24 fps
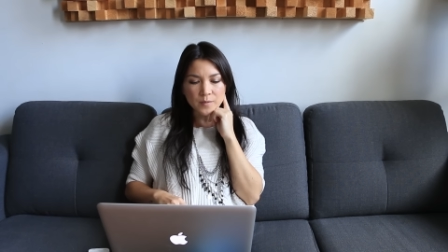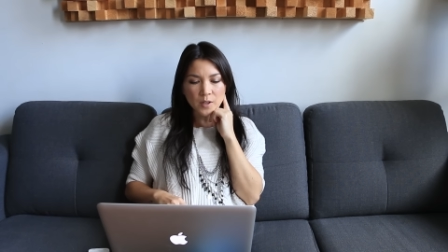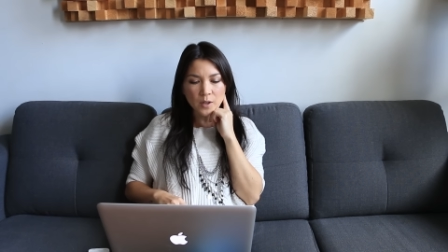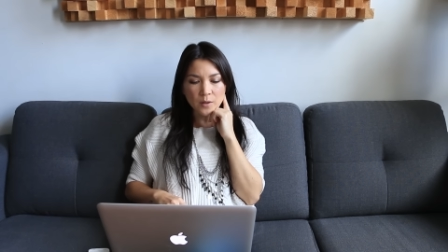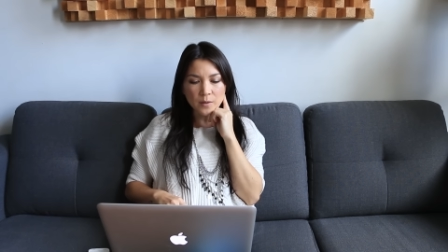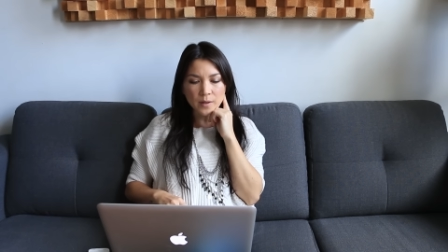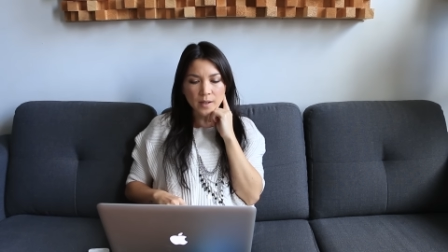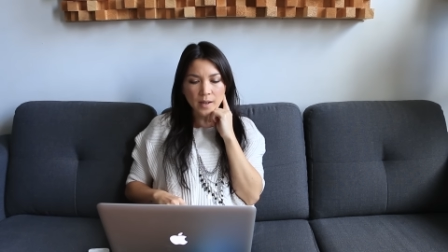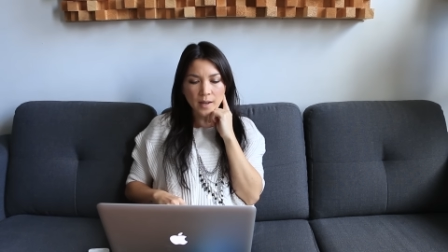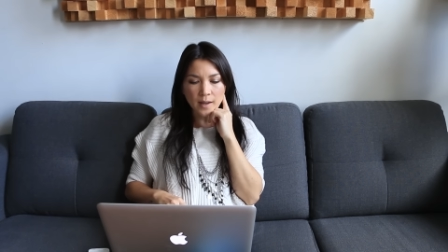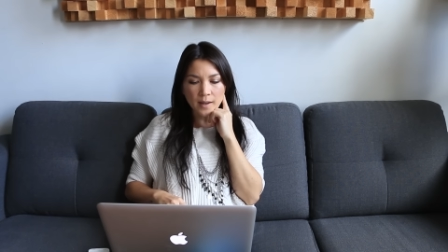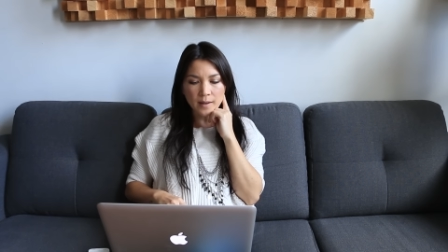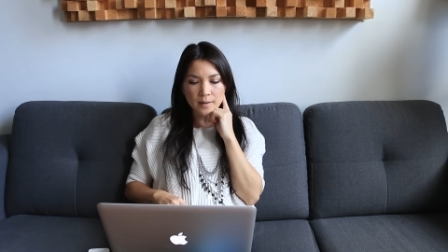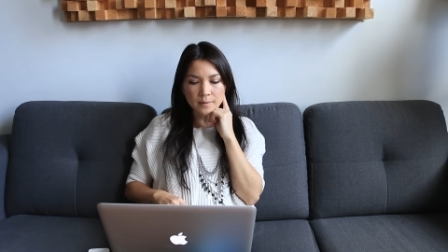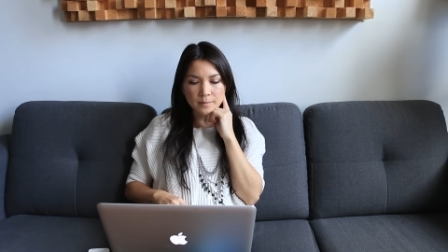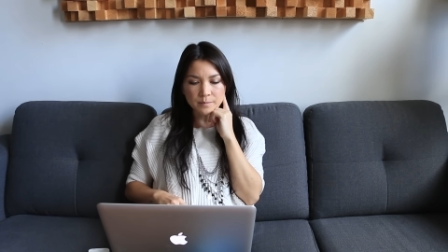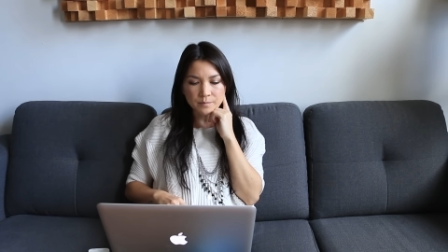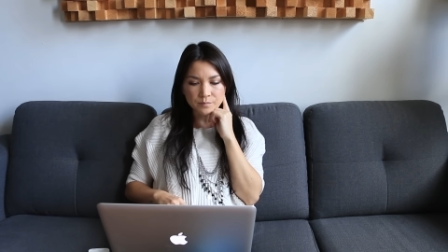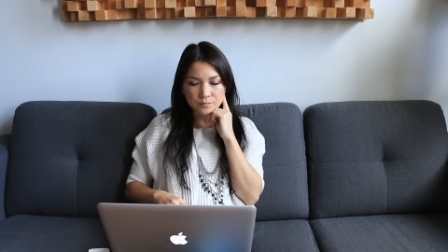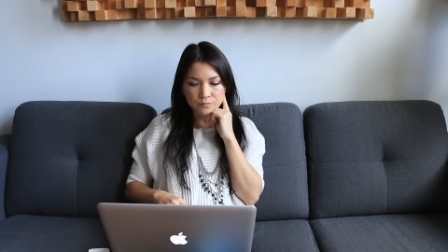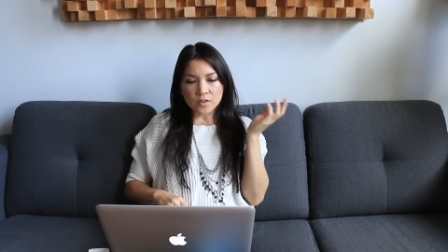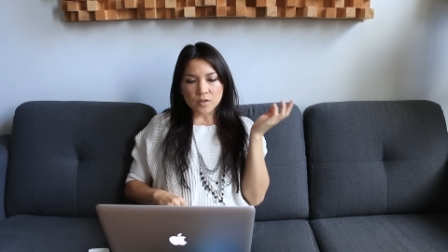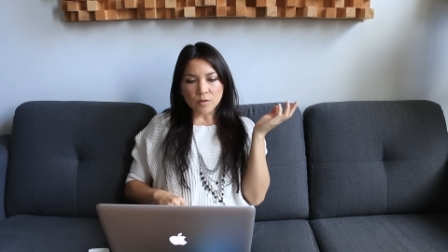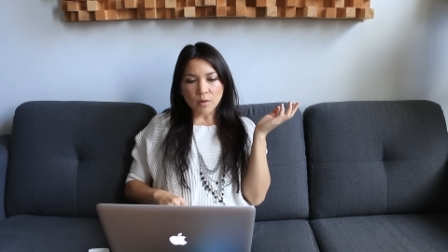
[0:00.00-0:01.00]
Okay,
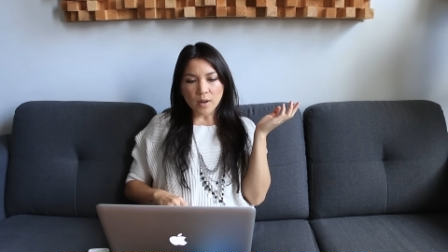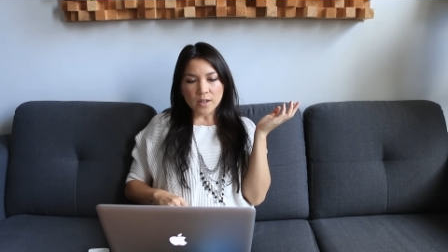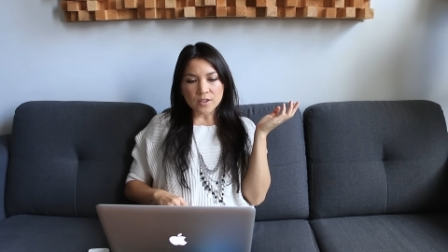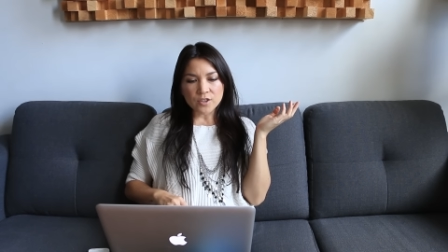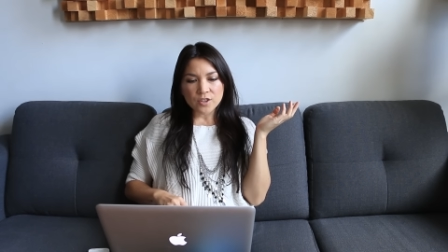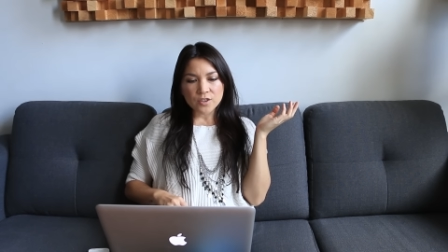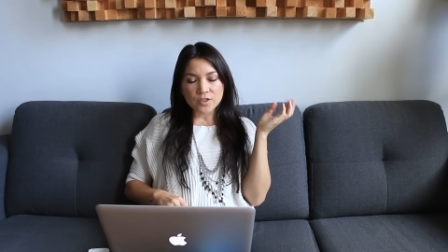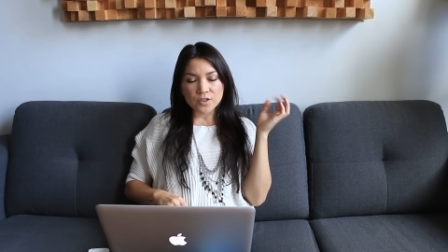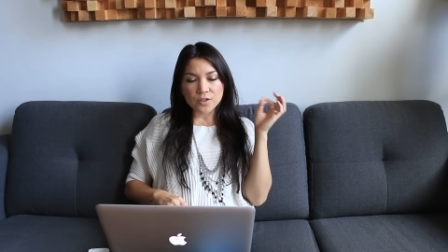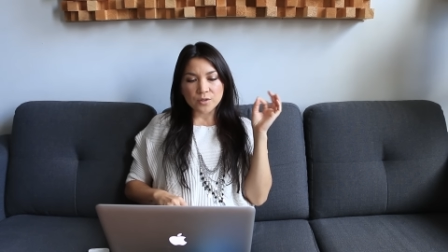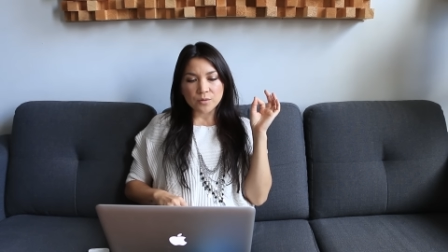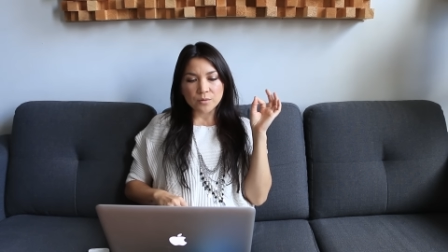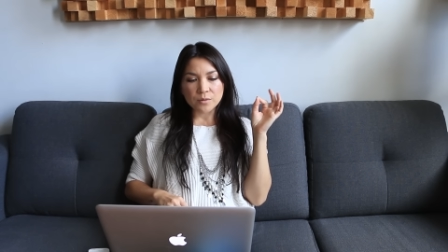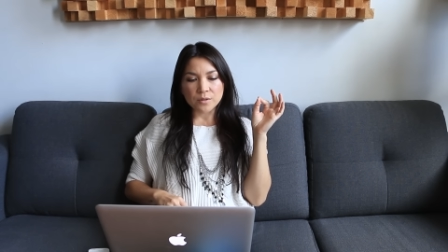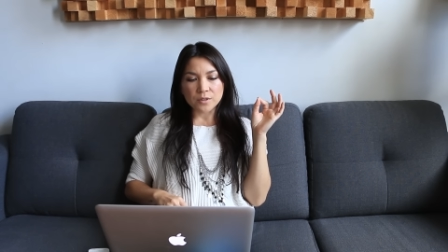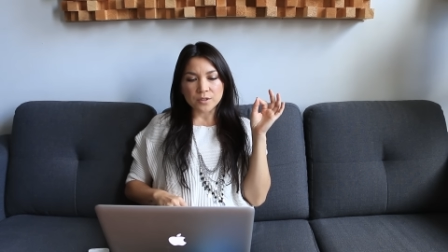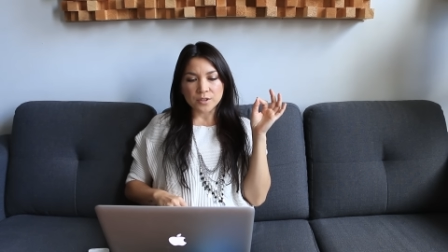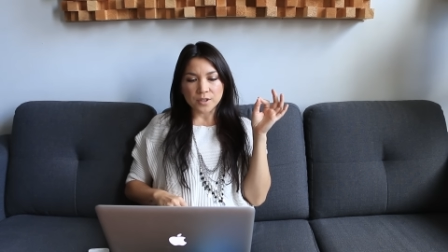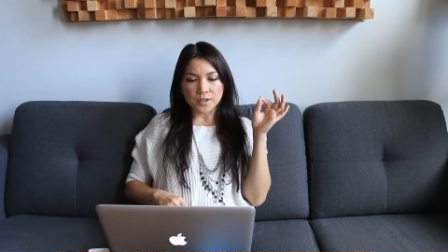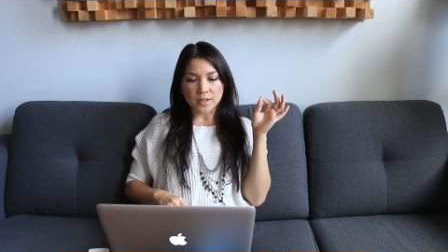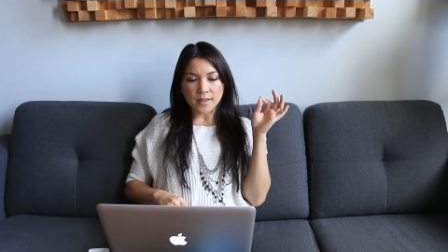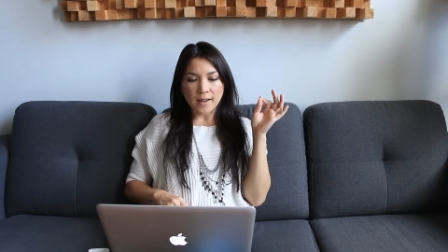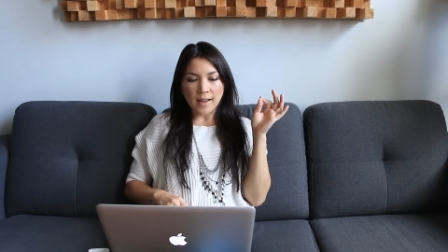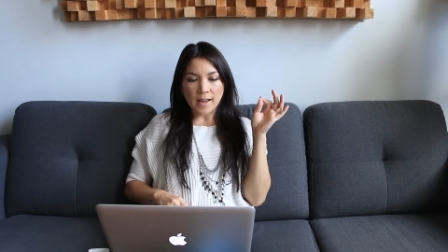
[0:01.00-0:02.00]
so I just
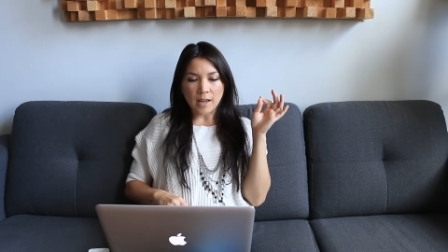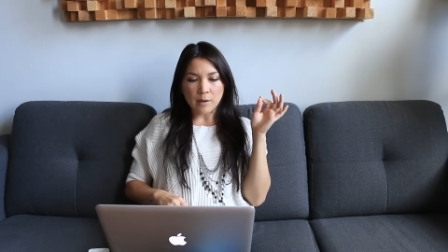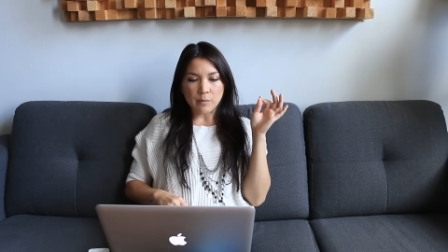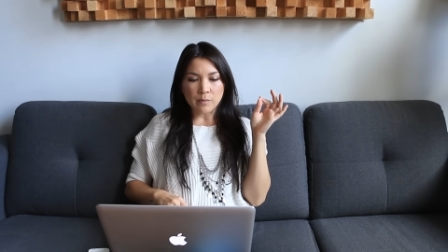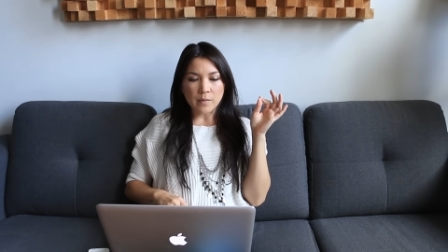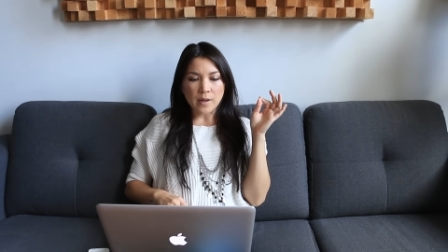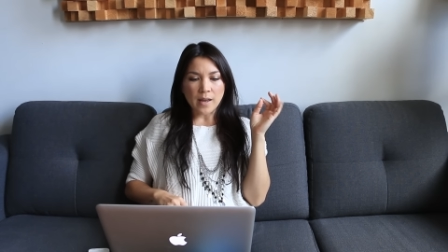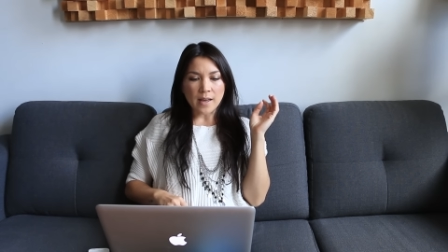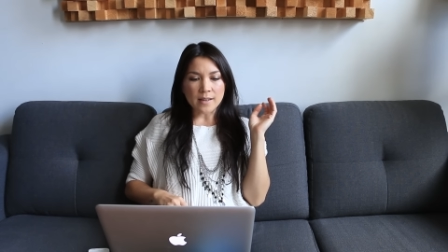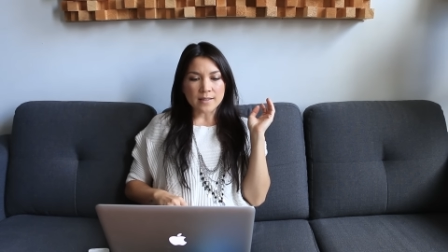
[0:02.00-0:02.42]
Googled her name,